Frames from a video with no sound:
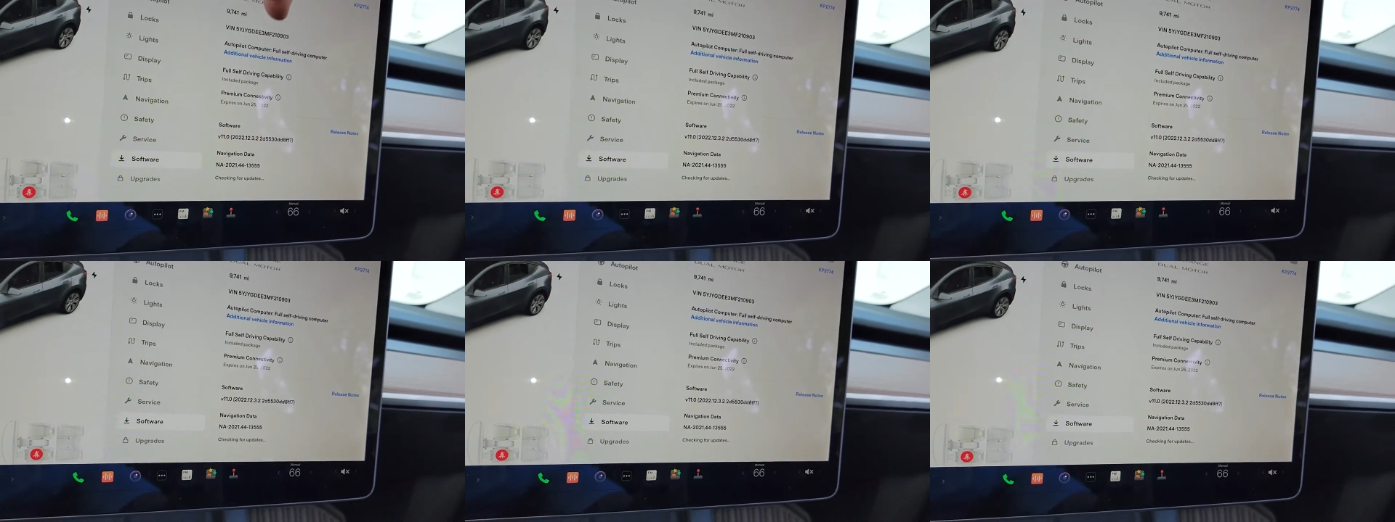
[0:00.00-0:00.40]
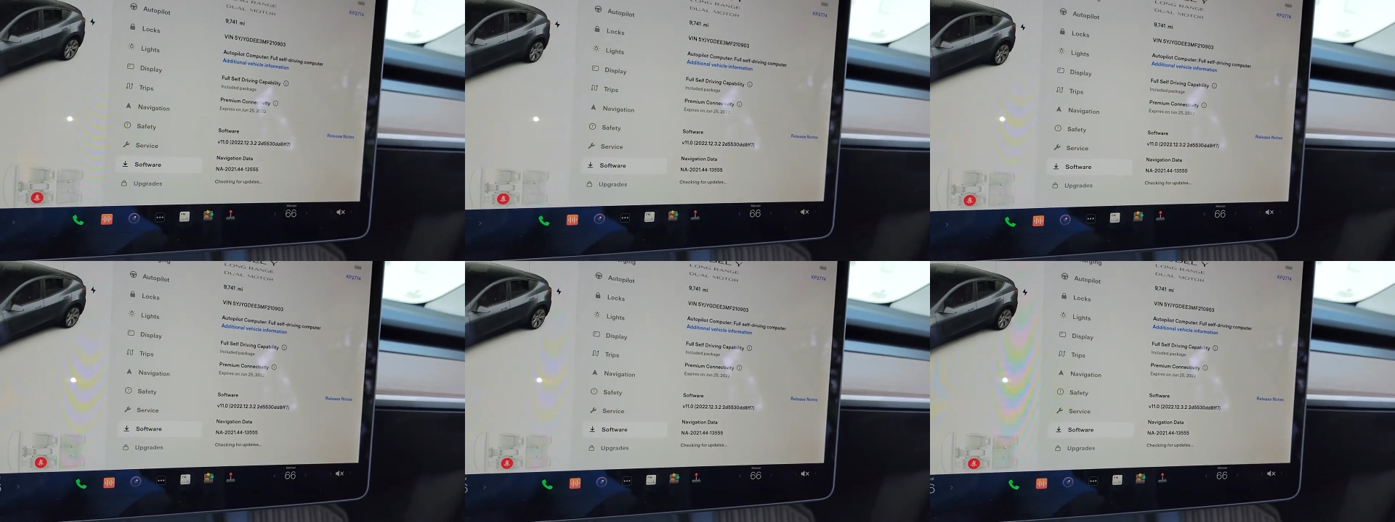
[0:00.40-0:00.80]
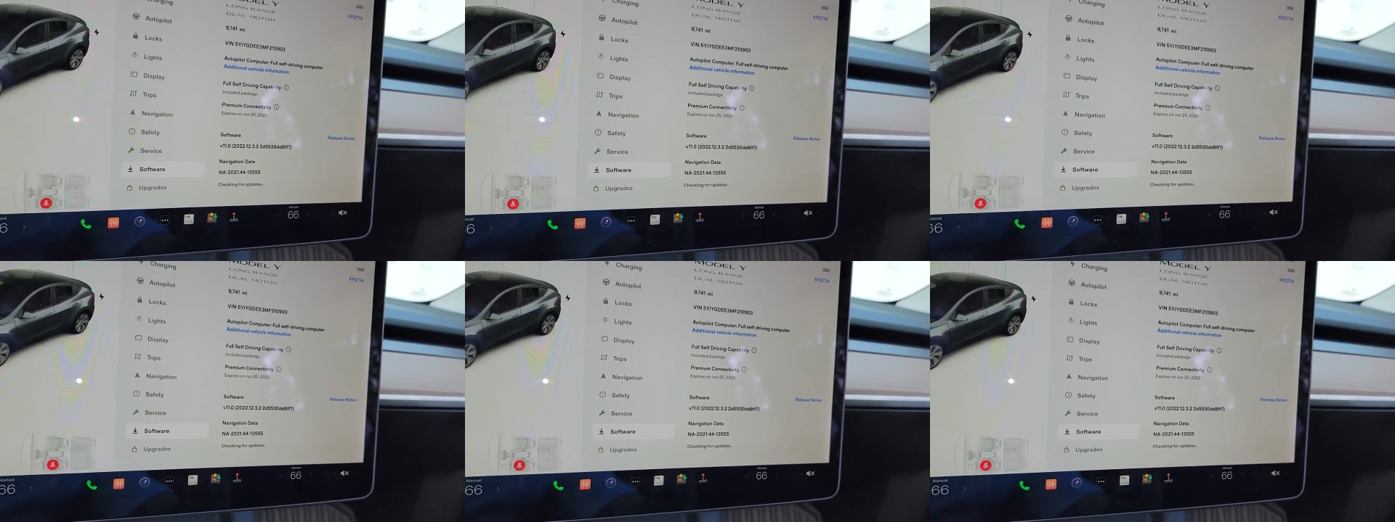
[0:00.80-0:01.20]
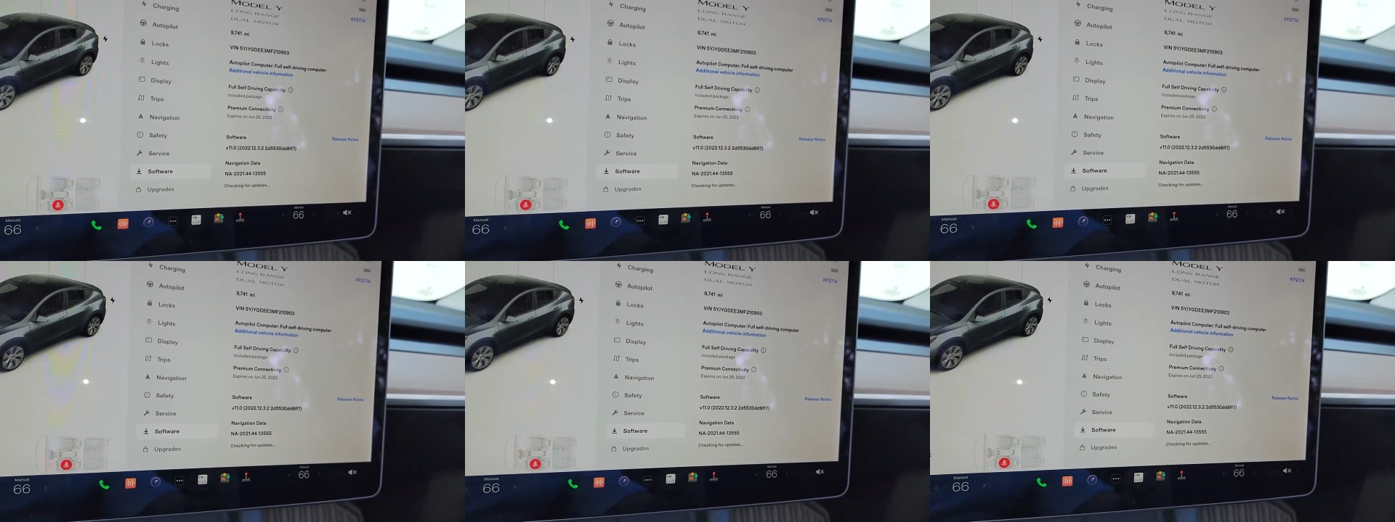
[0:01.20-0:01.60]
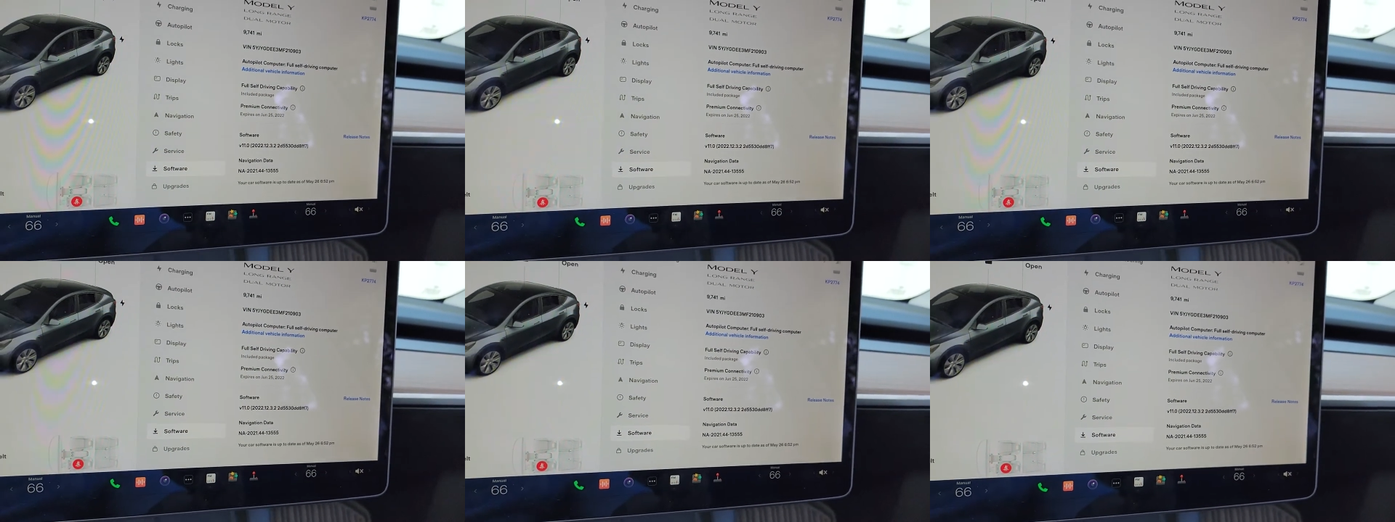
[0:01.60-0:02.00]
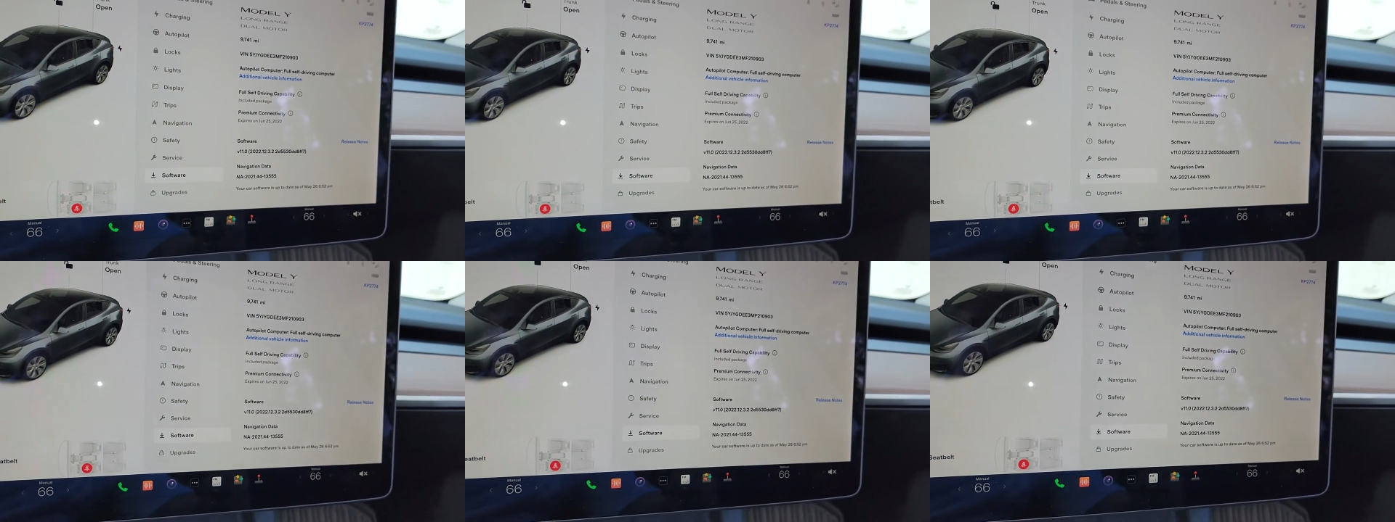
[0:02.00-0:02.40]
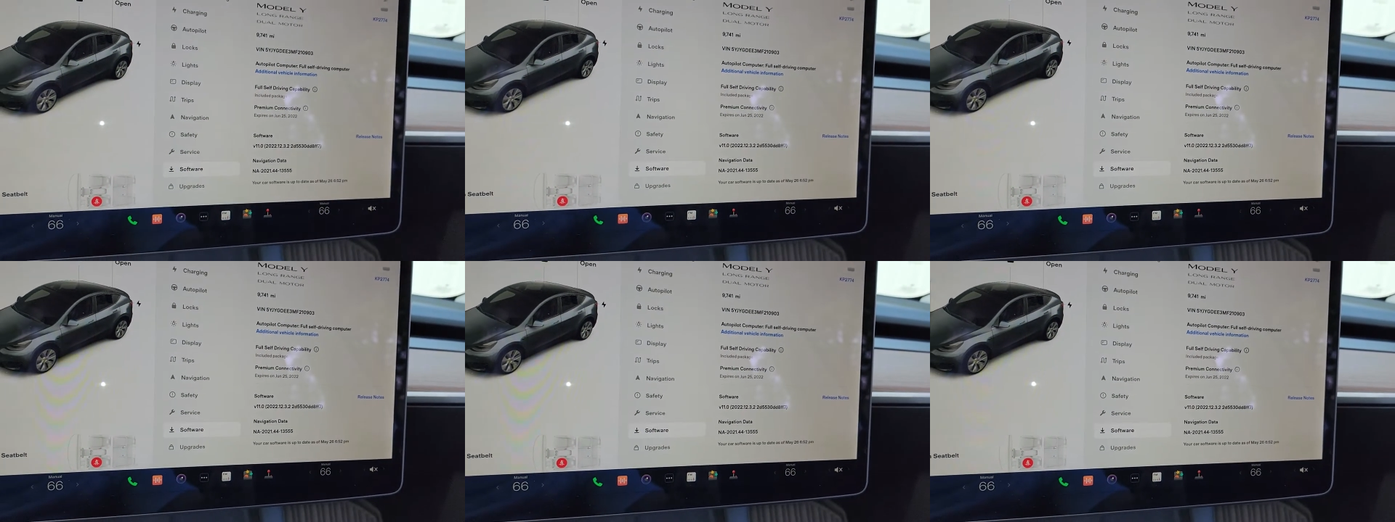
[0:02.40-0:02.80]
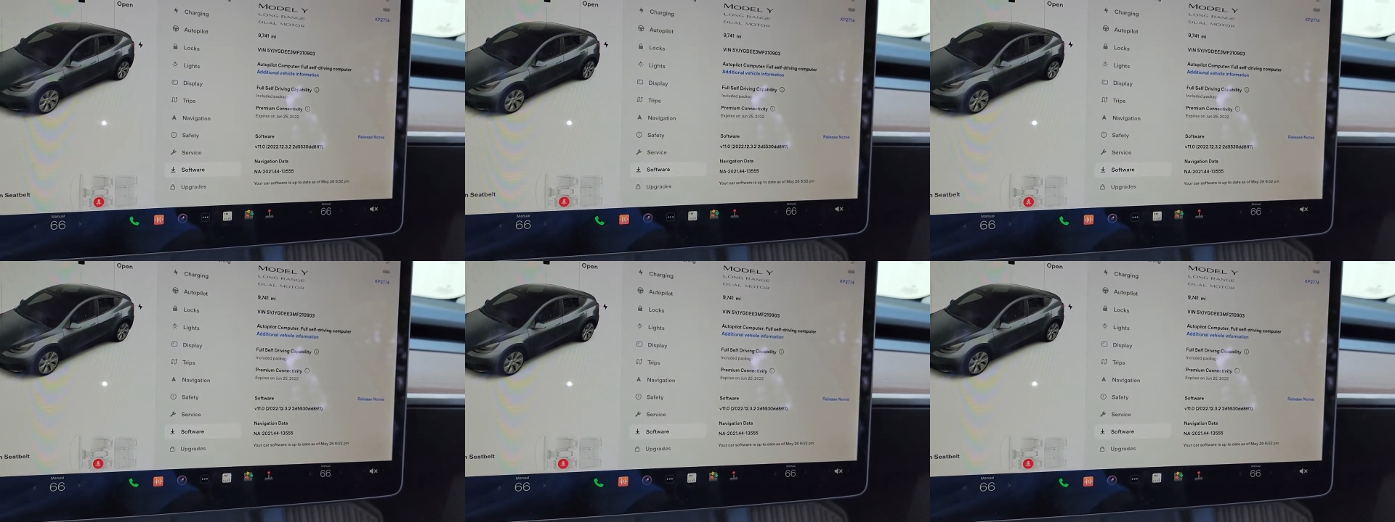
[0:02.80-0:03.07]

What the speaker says: (no speaker visible)